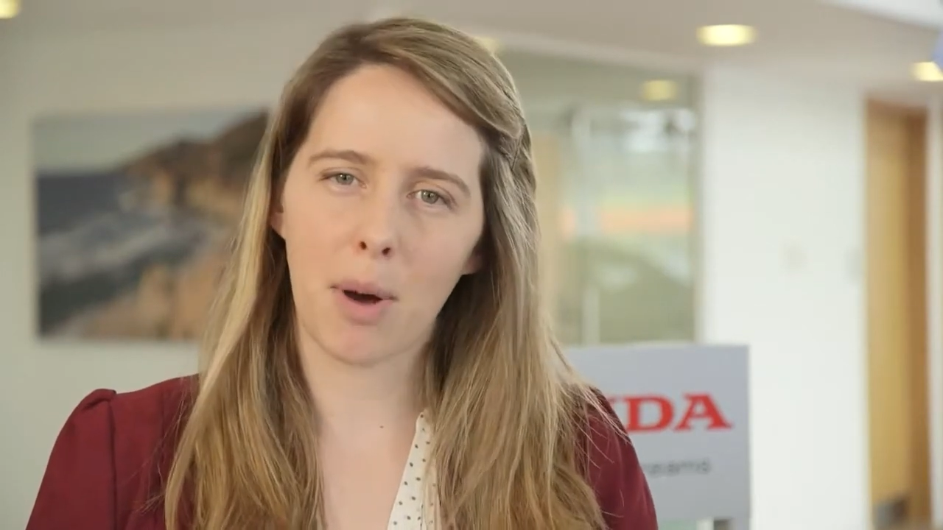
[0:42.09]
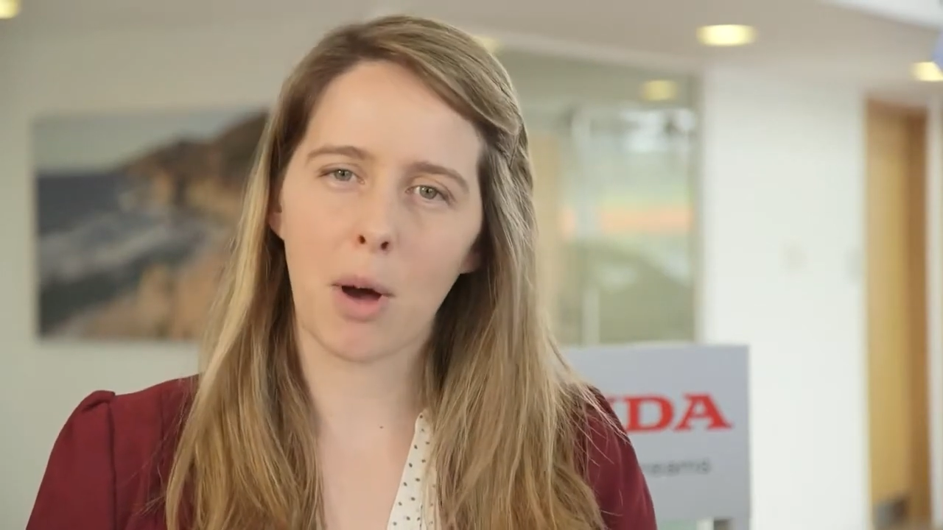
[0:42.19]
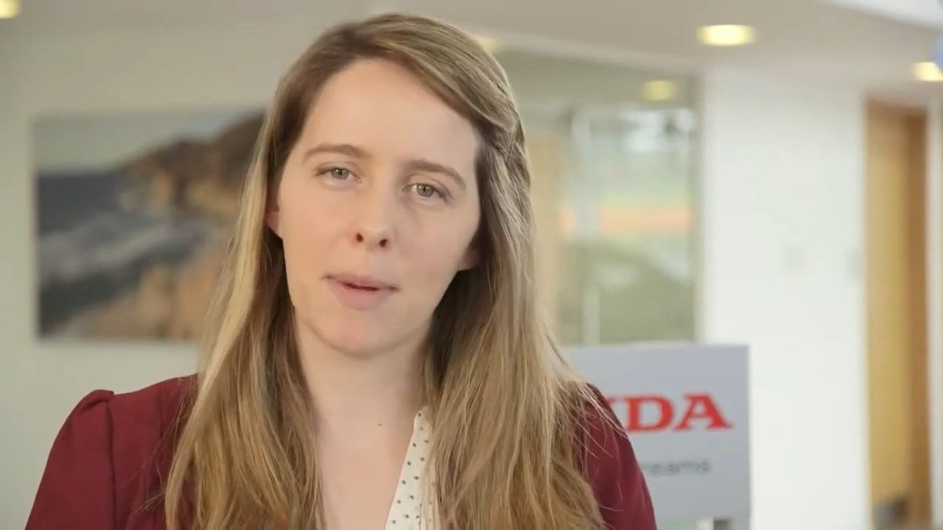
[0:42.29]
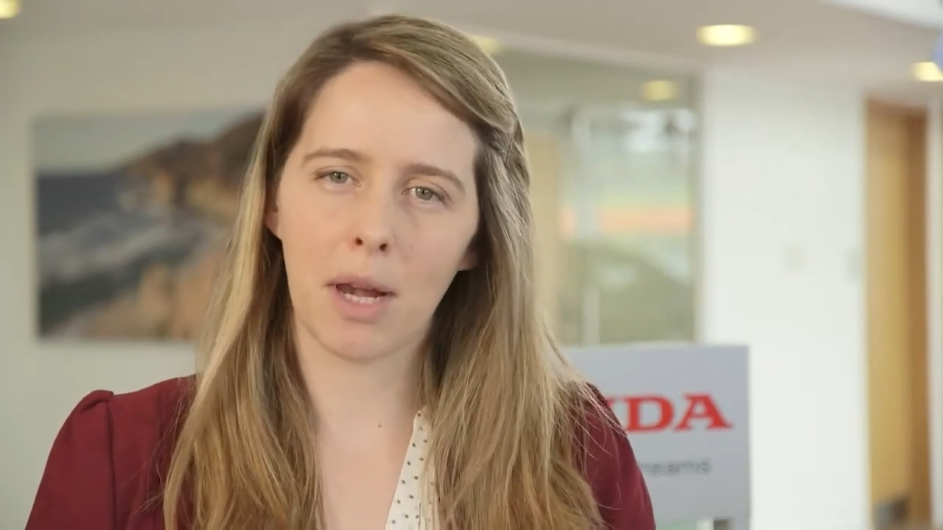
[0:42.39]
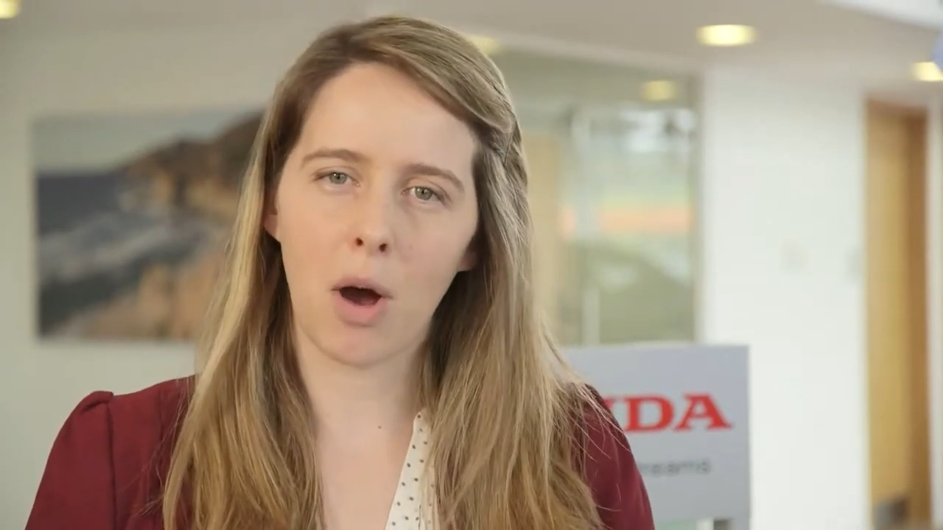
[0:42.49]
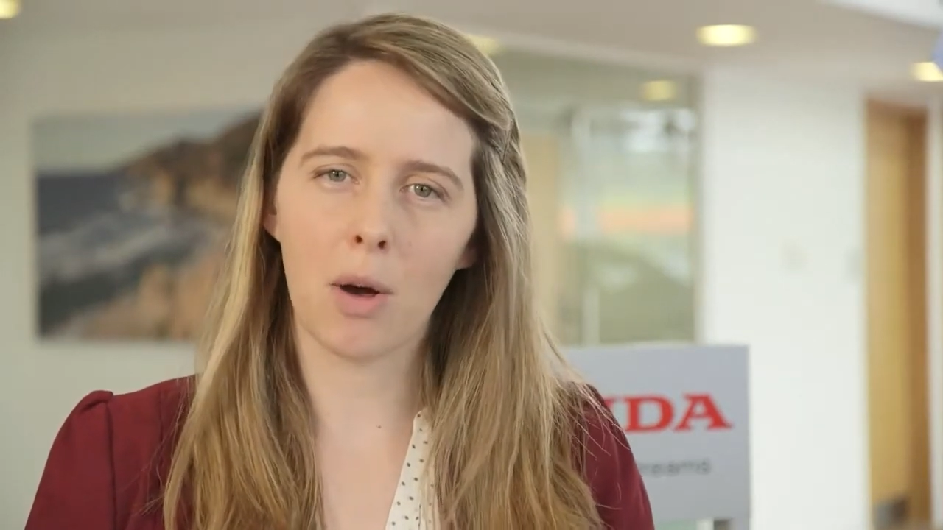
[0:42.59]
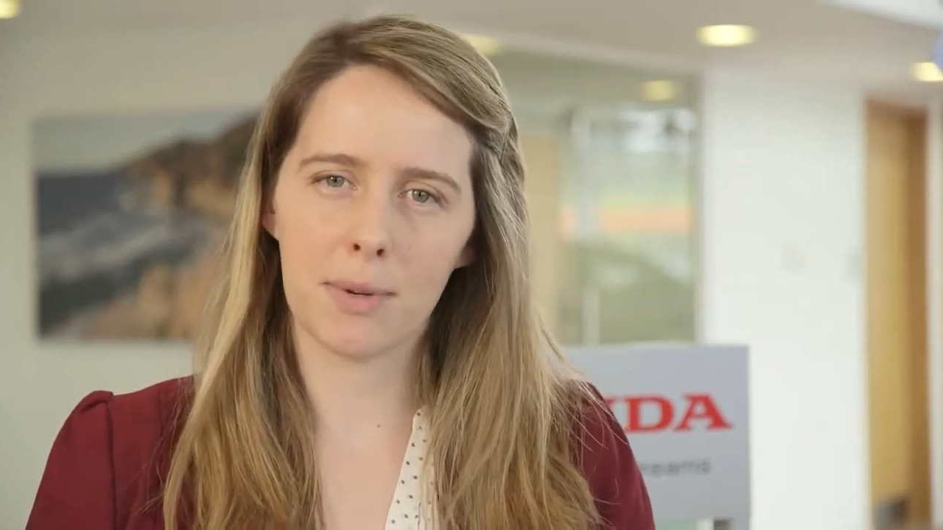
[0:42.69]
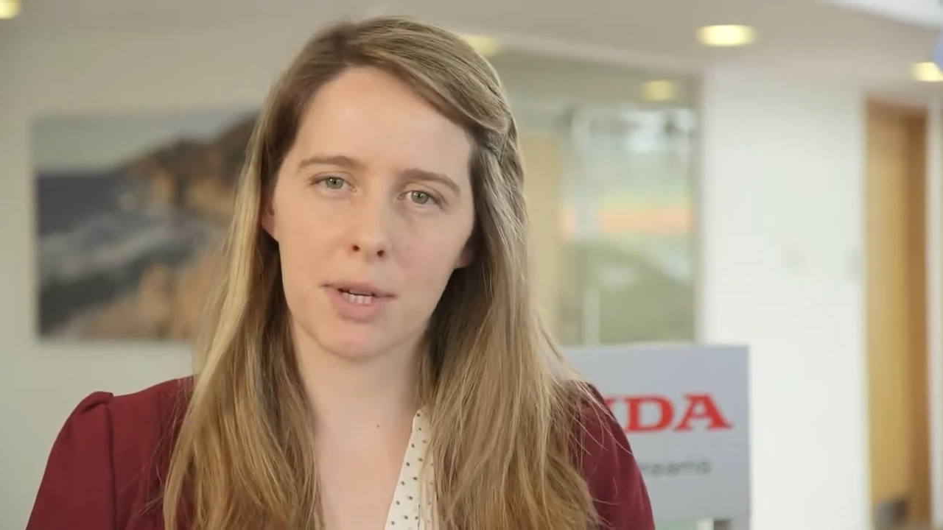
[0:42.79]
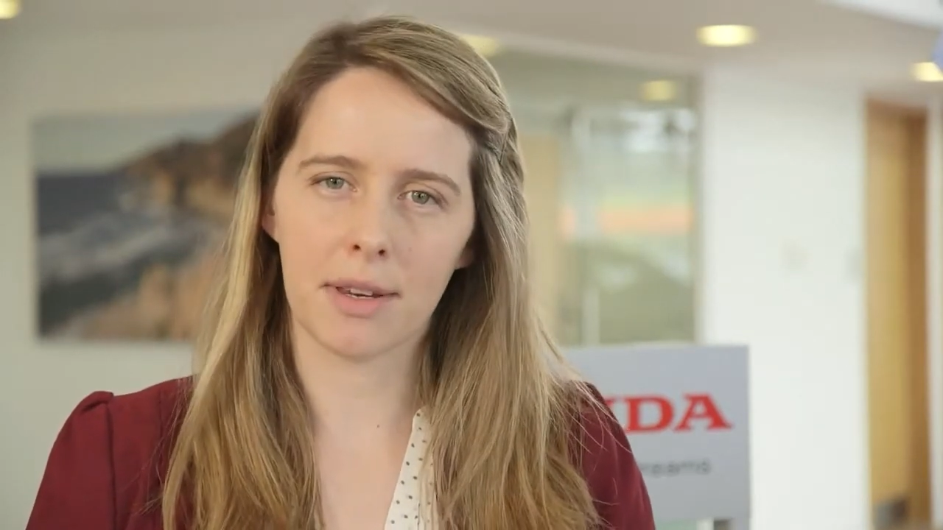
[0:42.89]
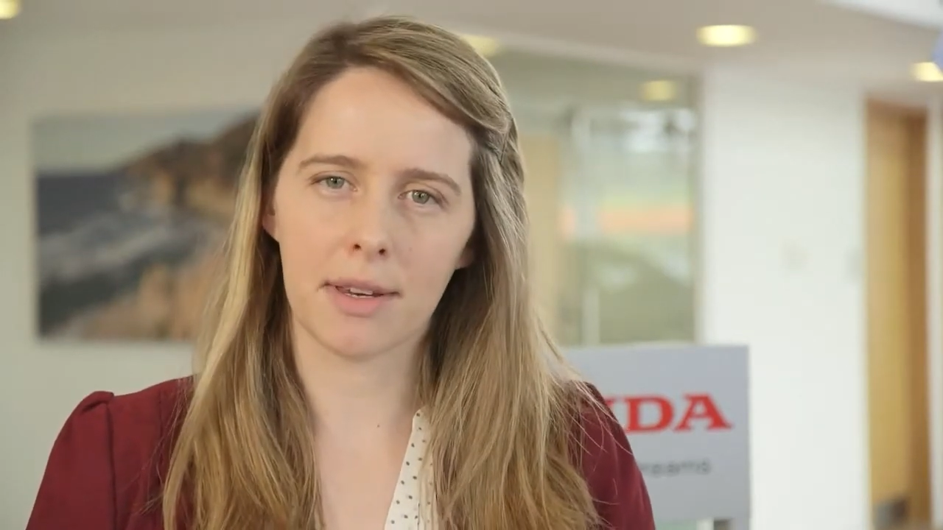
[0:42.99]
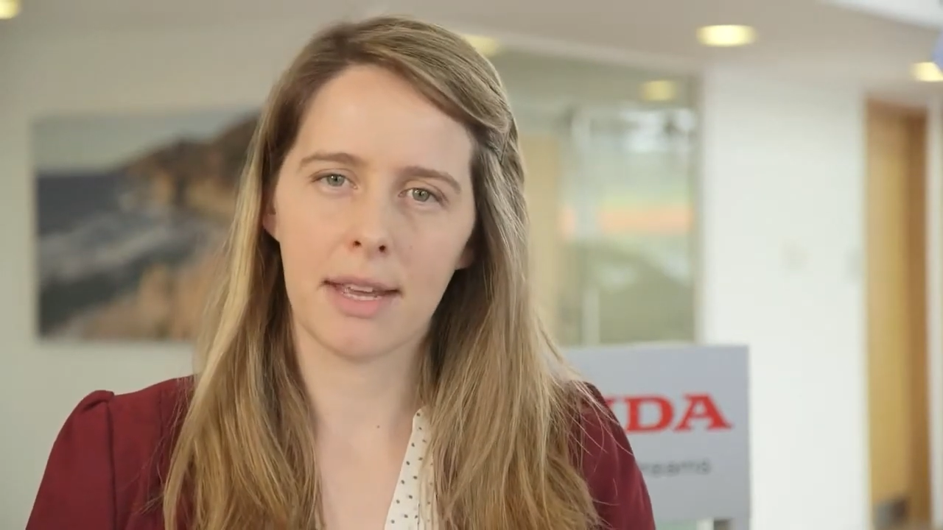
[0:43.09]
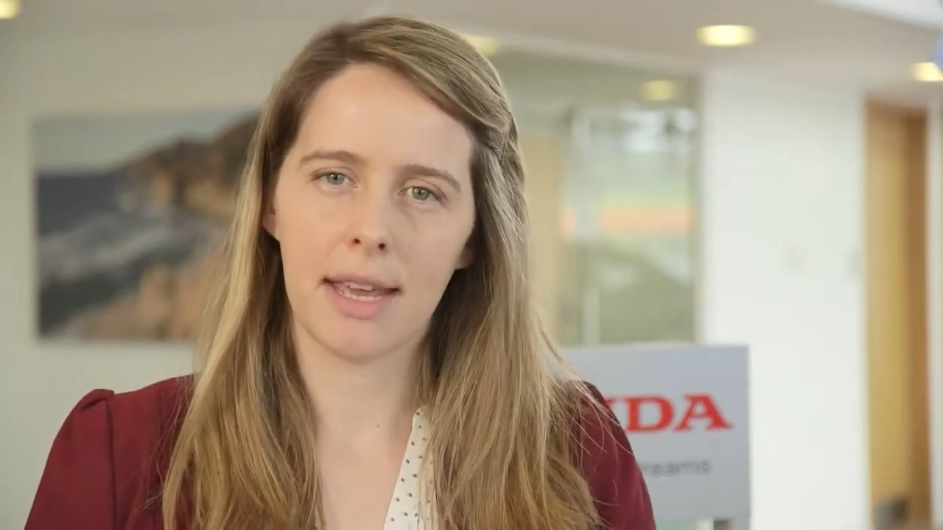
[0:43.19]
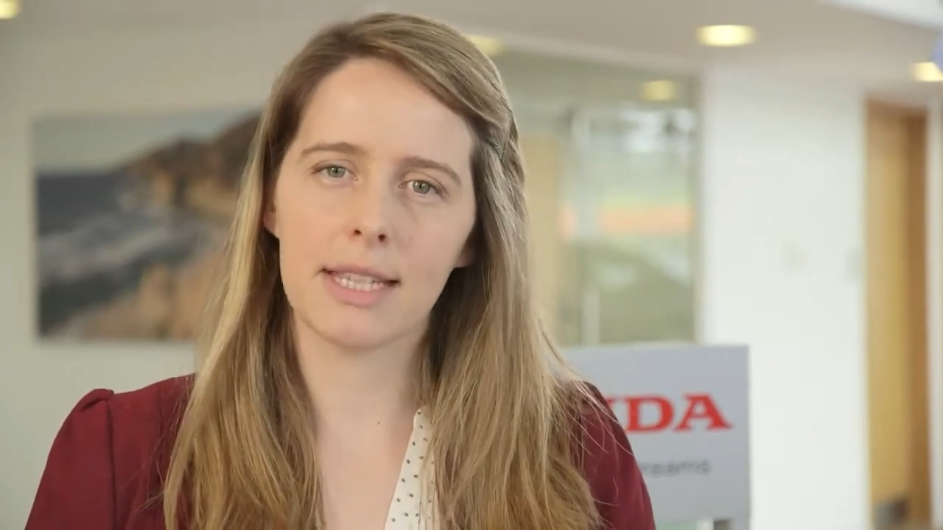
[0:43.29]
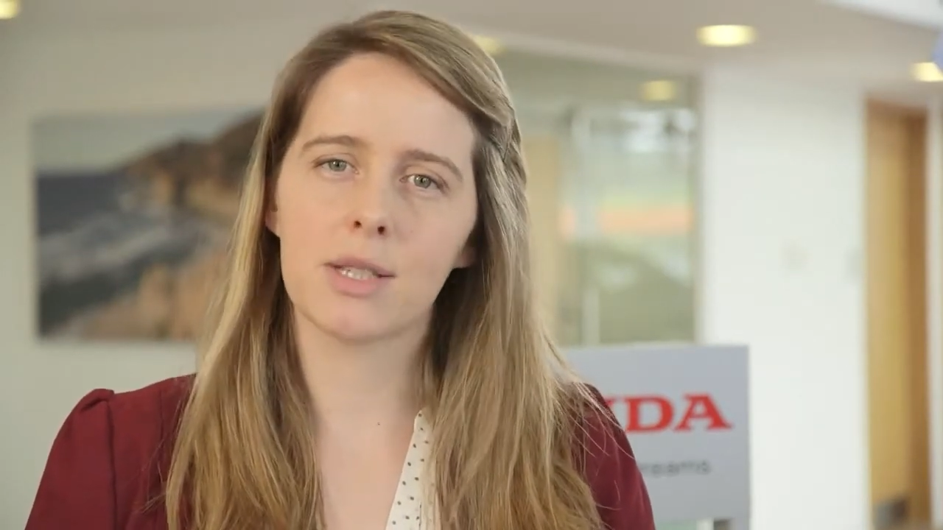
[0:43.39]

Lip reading: popular option